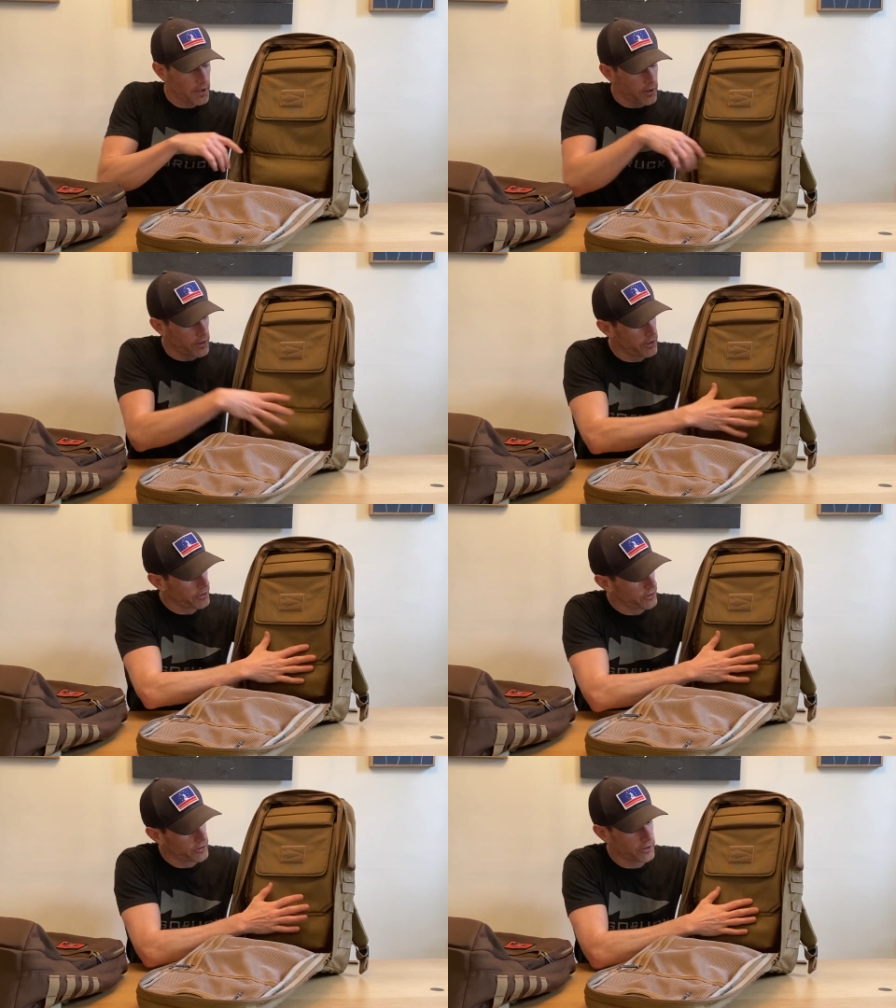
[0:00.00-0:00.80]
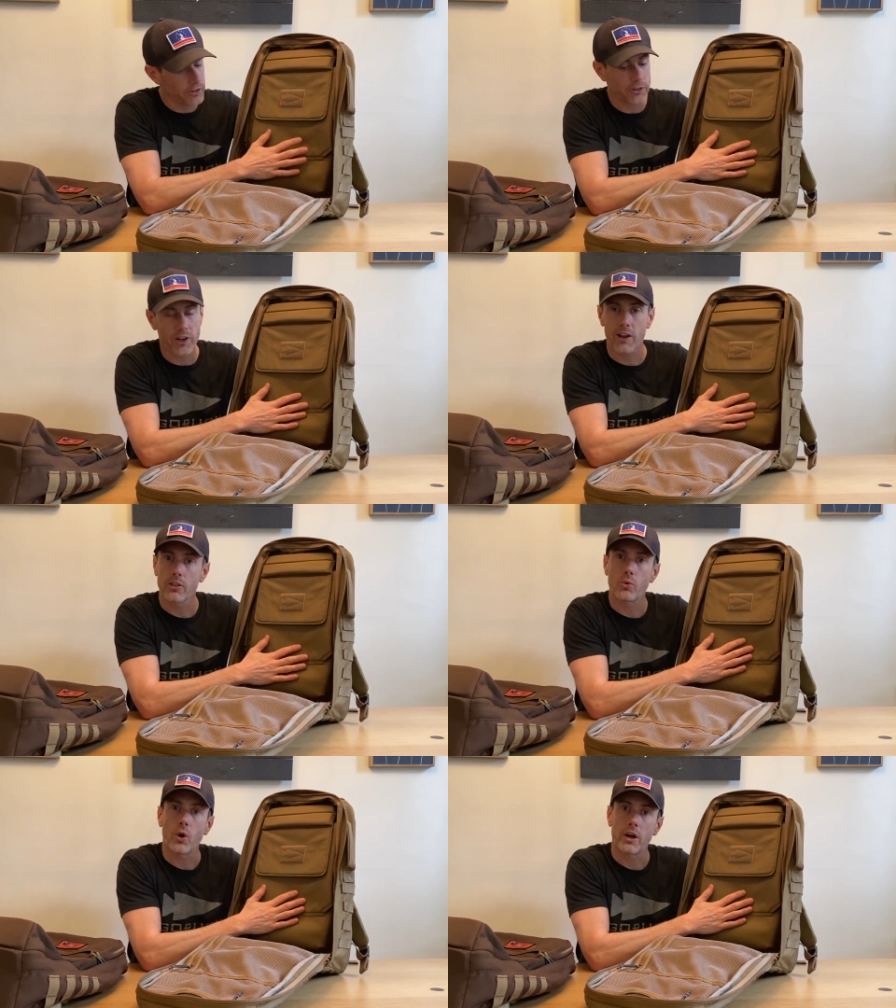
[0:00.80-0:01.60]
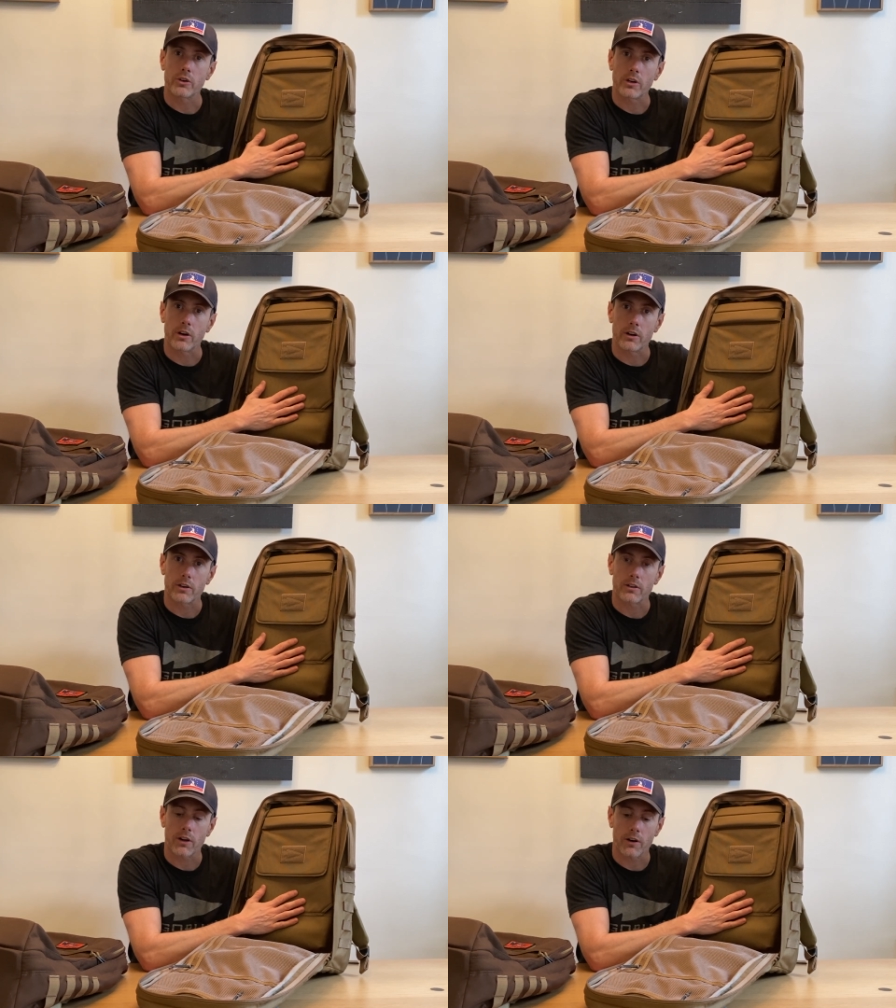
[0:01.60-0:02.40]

This is kind of a wild card, all